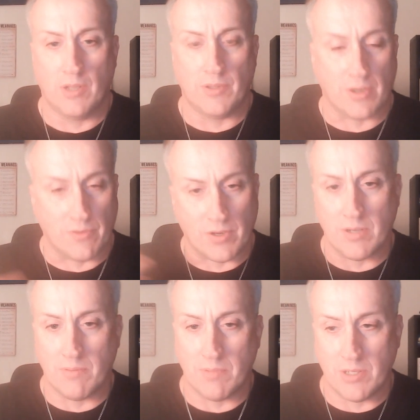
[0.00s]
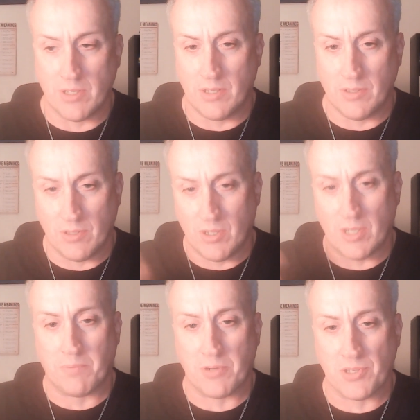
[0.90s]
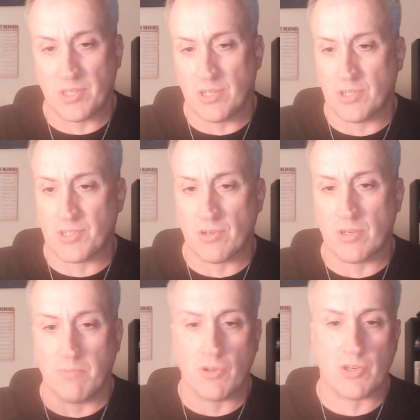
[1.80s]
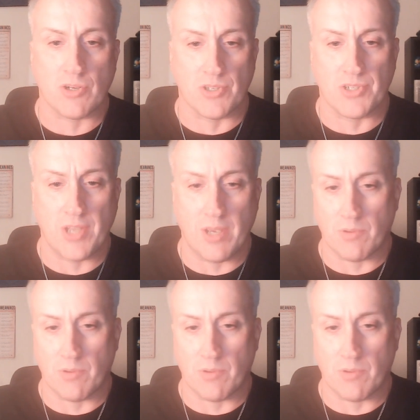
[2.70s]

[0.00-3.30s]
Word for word: that are very, and you get a person in a certain emotional state,